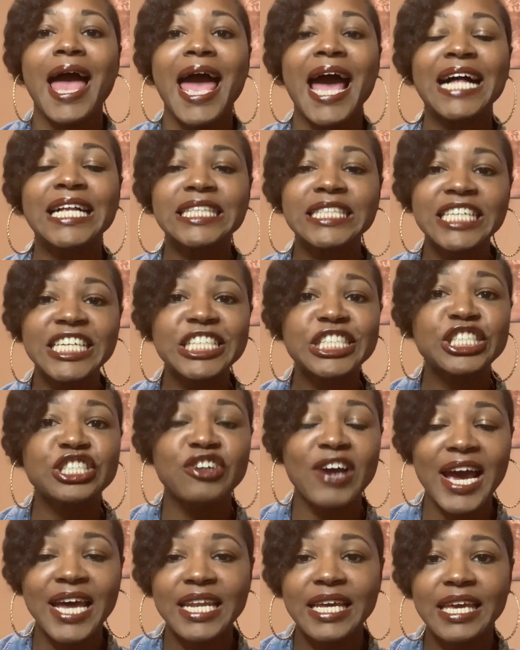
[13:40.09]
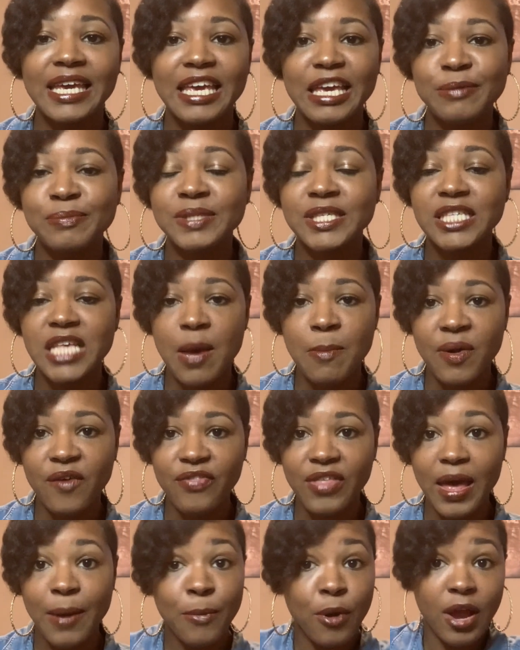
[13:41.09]
at least try to keep some of
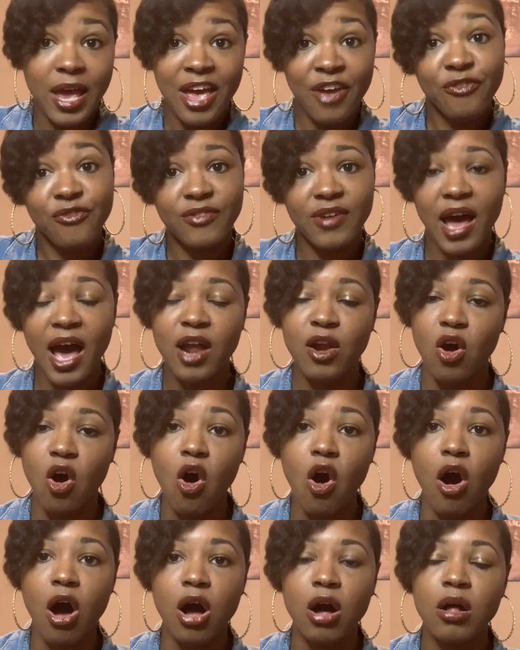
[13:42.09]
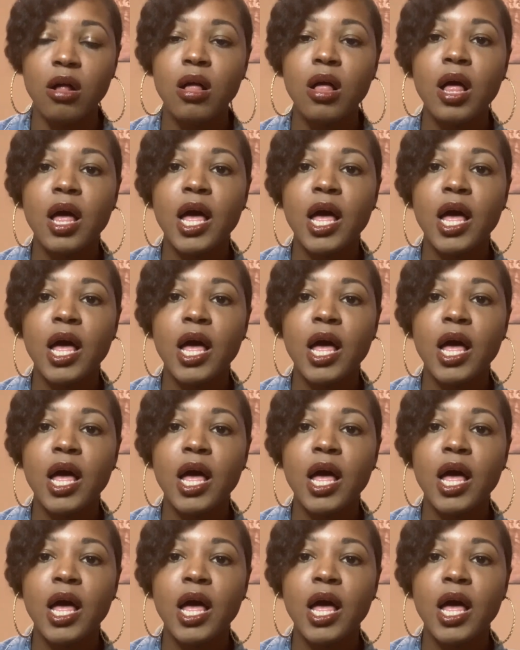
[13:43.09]
them, if not all.